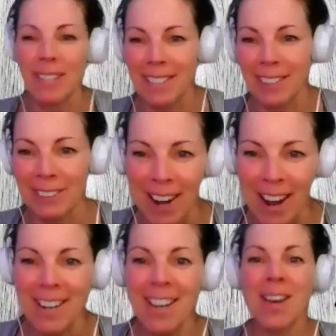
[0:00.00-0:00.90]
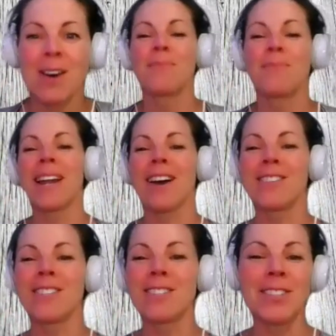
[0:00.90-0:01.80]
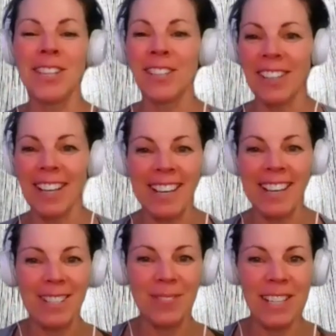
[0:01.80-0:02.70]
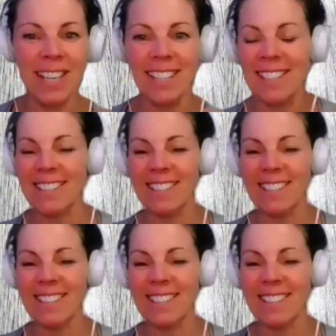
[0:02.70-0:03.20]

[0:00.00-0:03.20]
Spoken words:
been still around. But I was just curious because